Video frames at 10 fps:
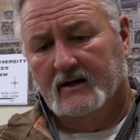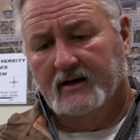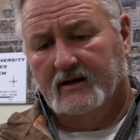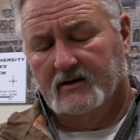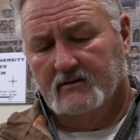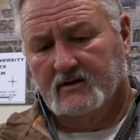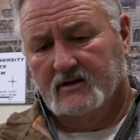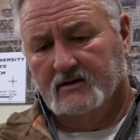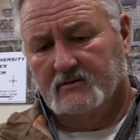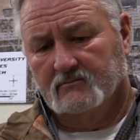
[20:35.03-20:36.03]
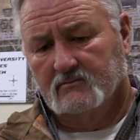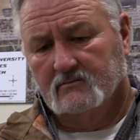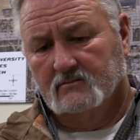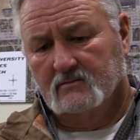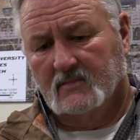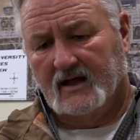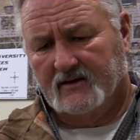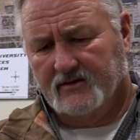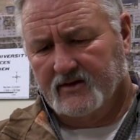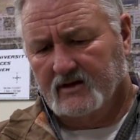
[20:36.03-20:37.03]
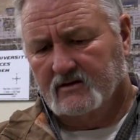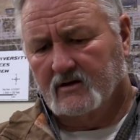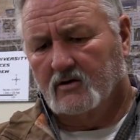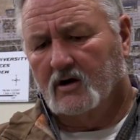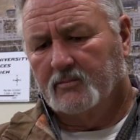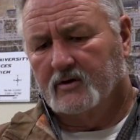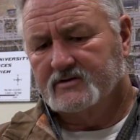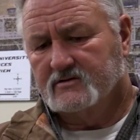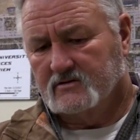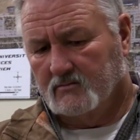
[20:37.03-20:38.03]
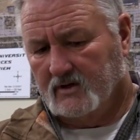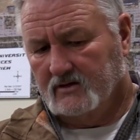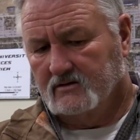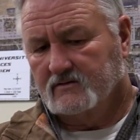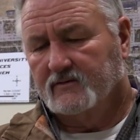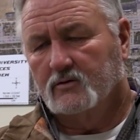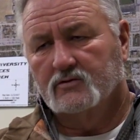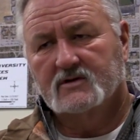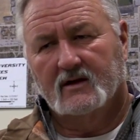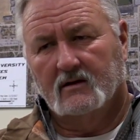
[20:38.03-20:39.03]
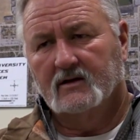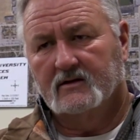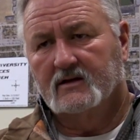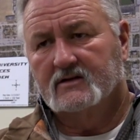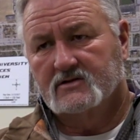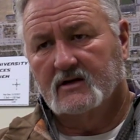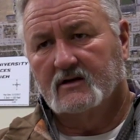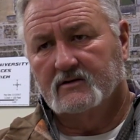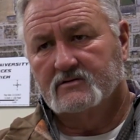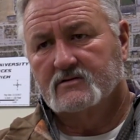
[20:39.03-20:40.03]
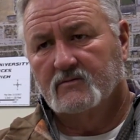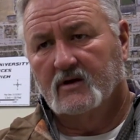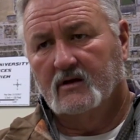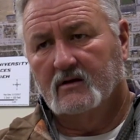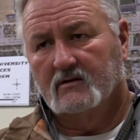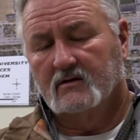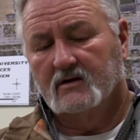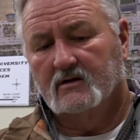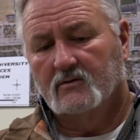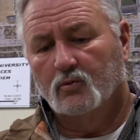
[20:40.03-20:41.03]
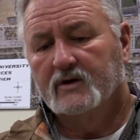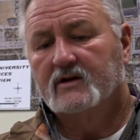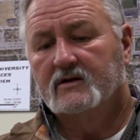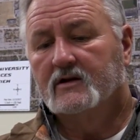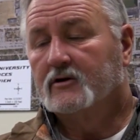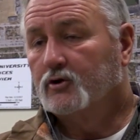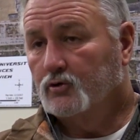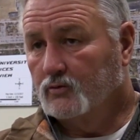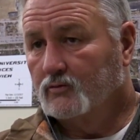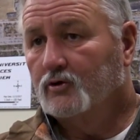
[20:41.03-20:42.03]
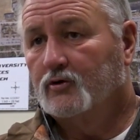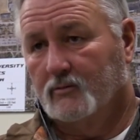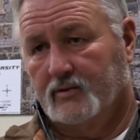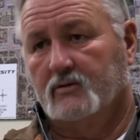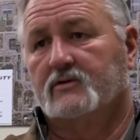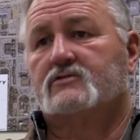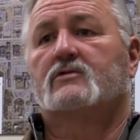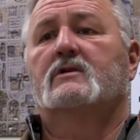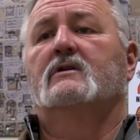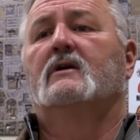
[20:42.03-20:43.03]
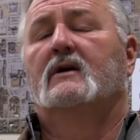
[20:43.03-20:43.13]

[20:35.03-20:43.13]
And I think that our operations and maintenance folks kind of led that challenge, and we did get new componentry.